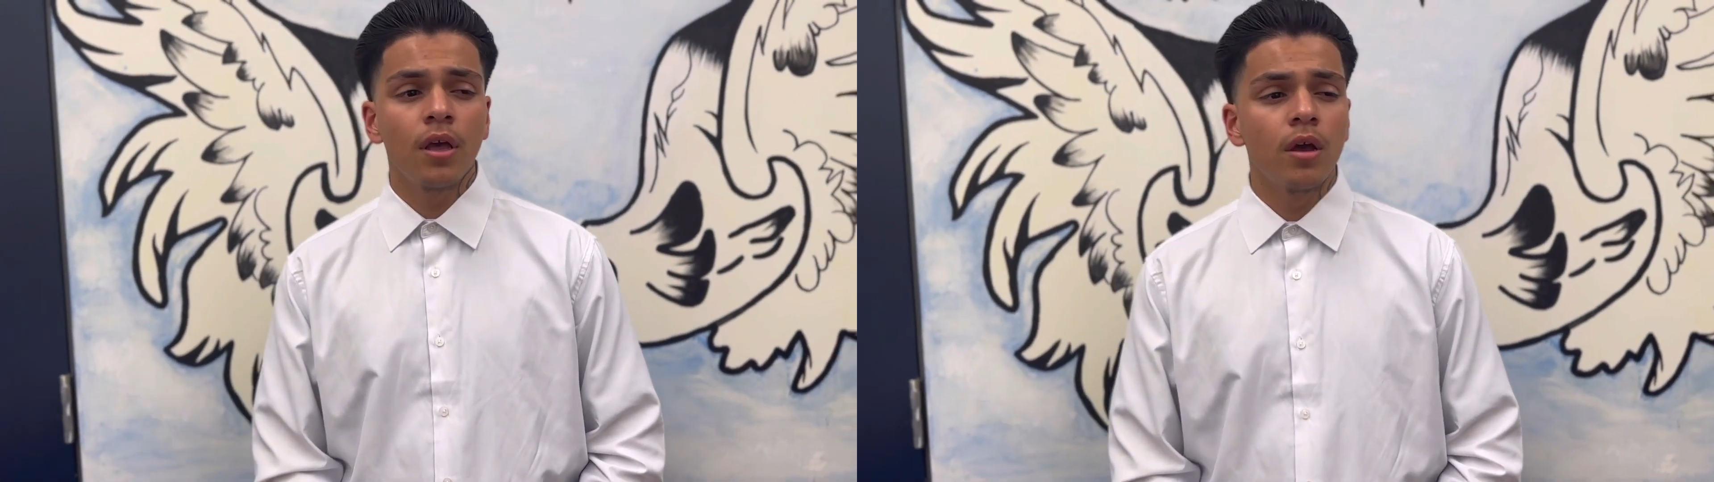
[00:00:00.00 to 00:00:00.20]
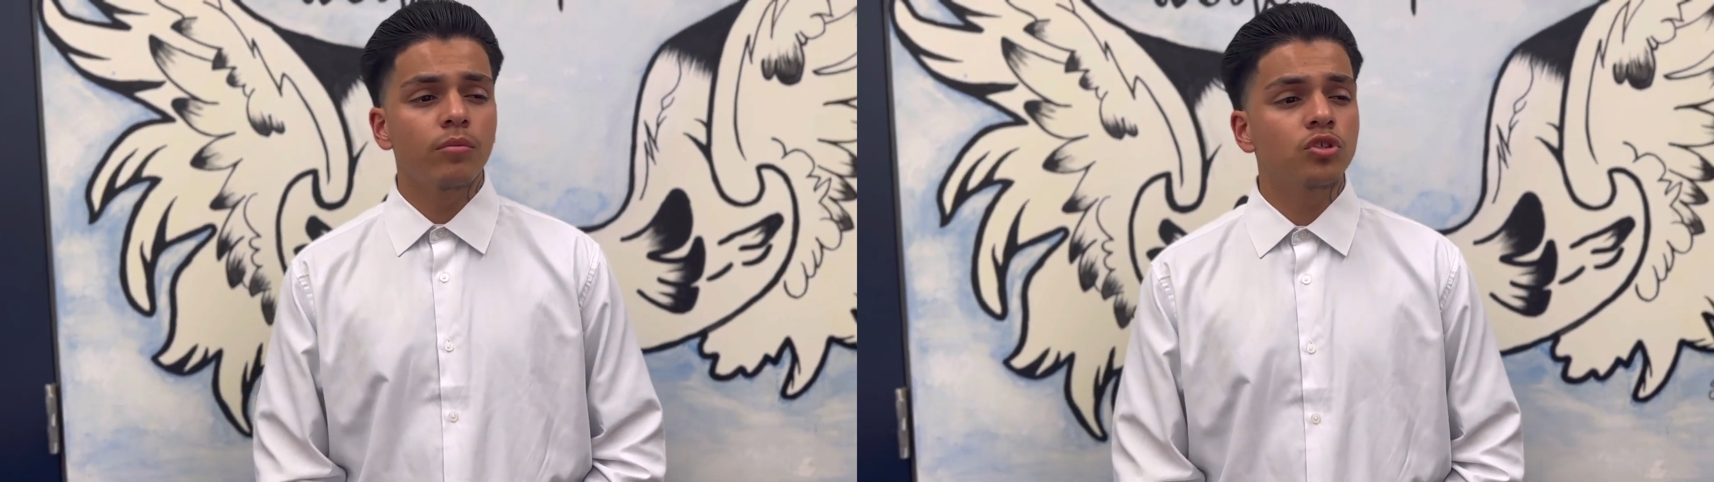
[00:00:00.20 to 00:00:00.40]

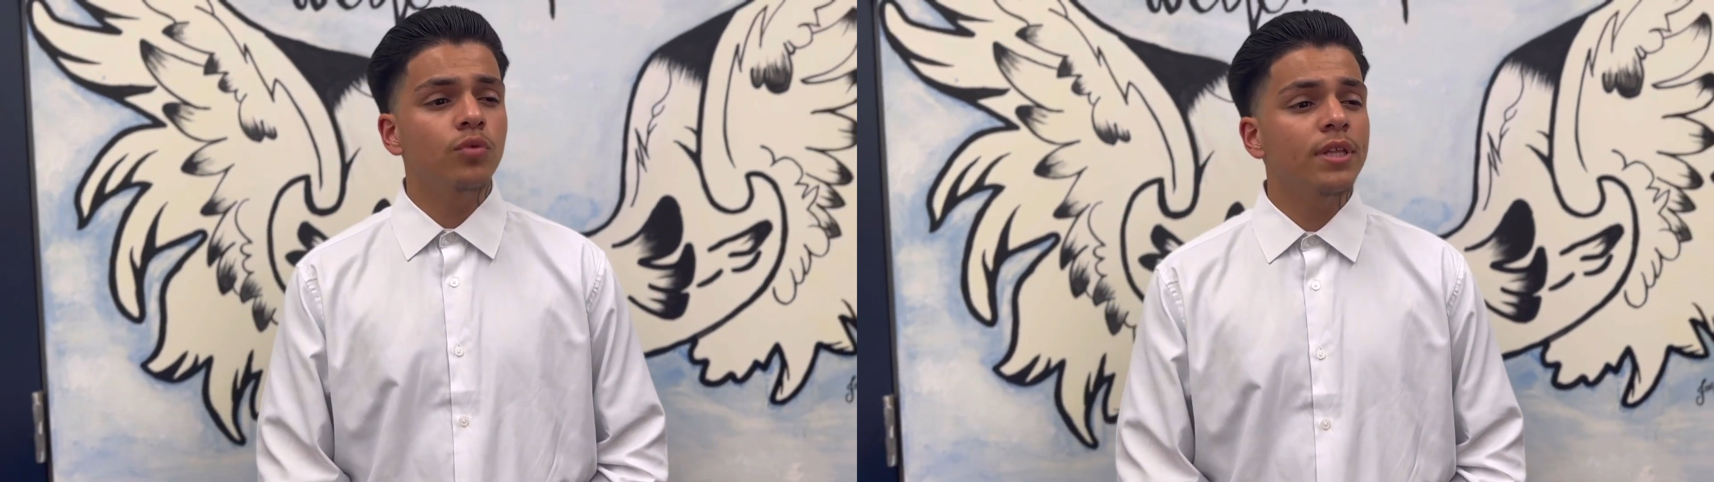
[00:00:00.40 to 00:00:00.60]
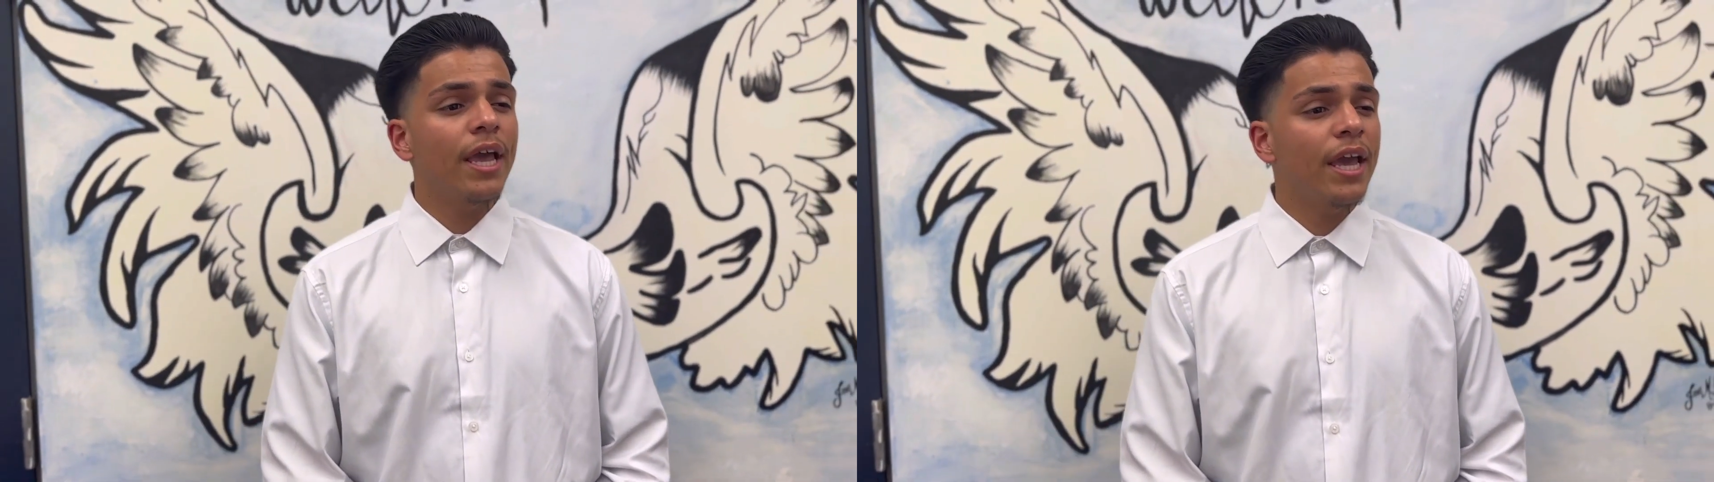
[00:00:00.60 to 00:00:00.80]
between
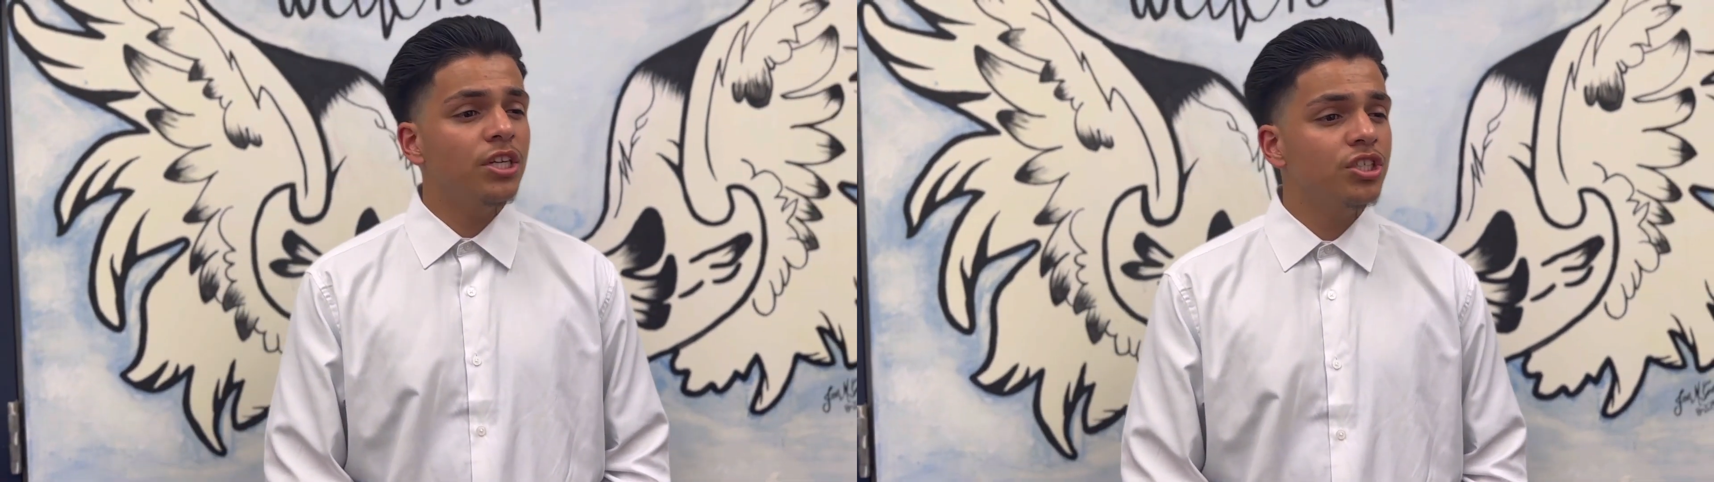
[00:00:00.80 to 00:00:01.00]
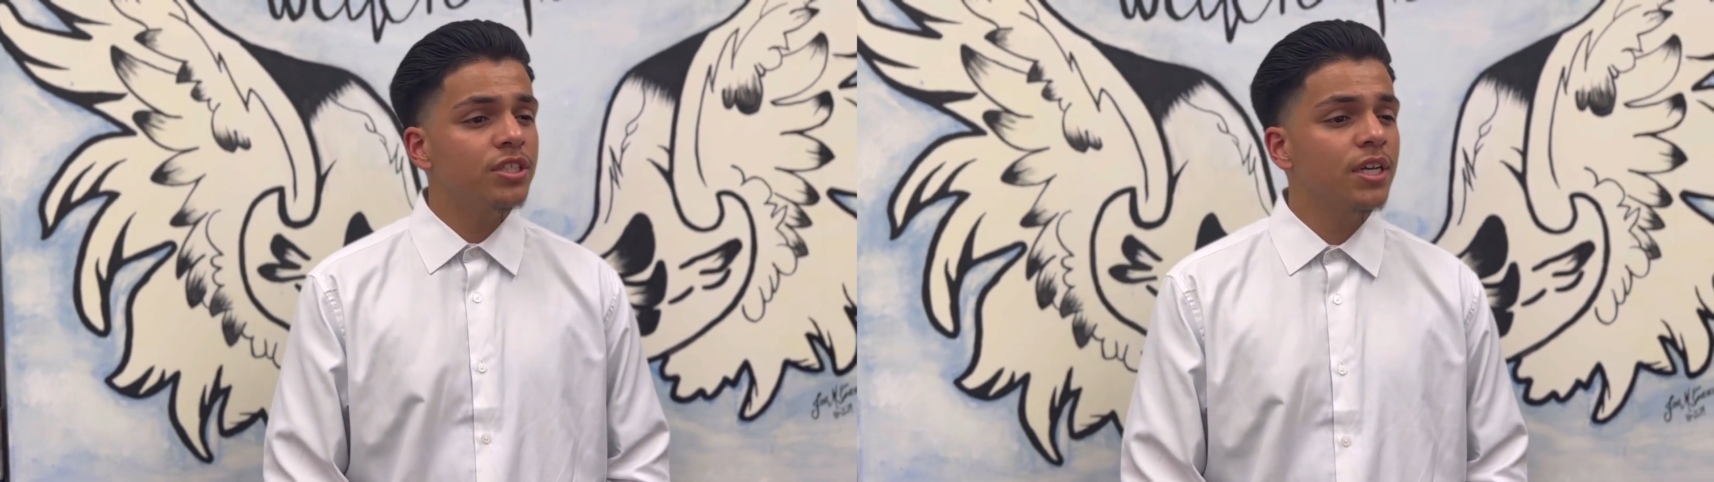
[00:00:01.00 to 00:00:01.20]
the
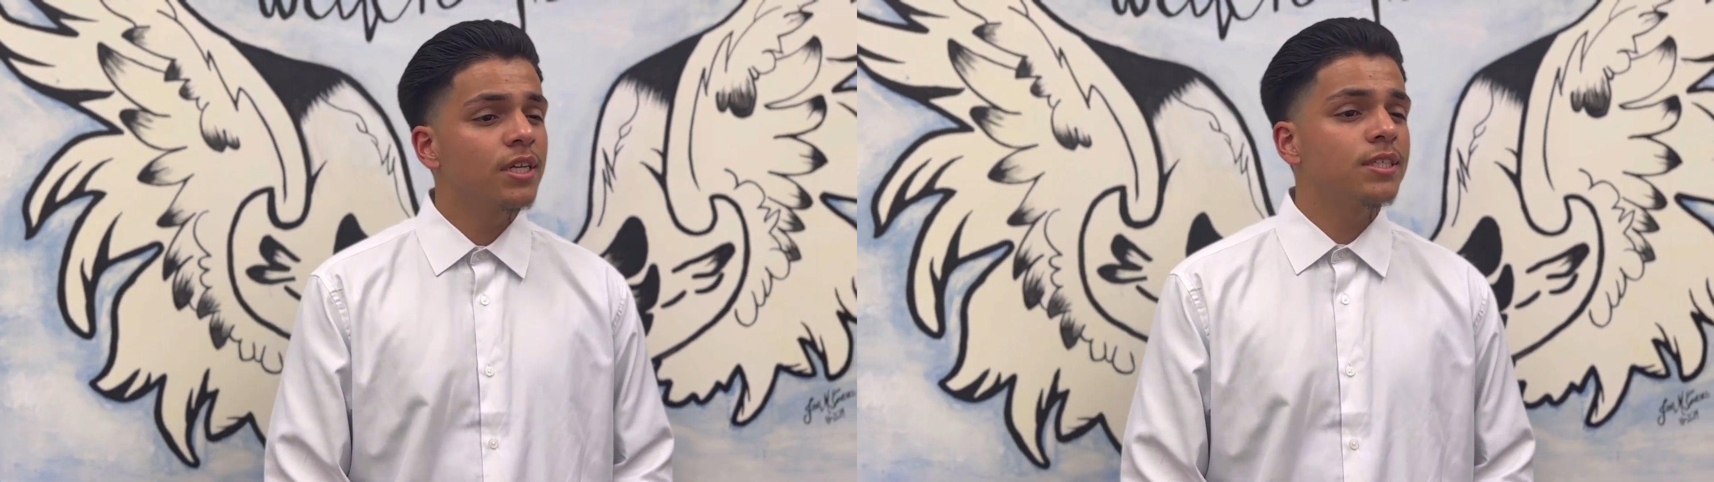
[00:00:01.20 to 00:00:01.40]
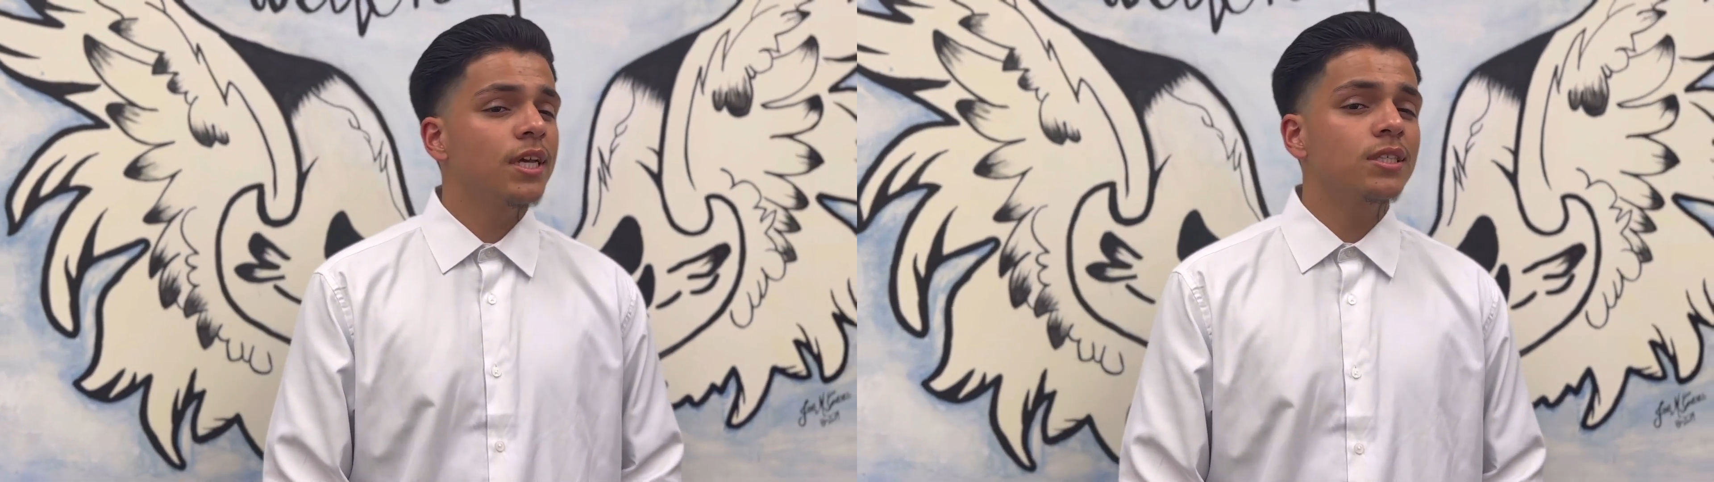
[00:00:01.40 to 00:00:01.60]
ages 10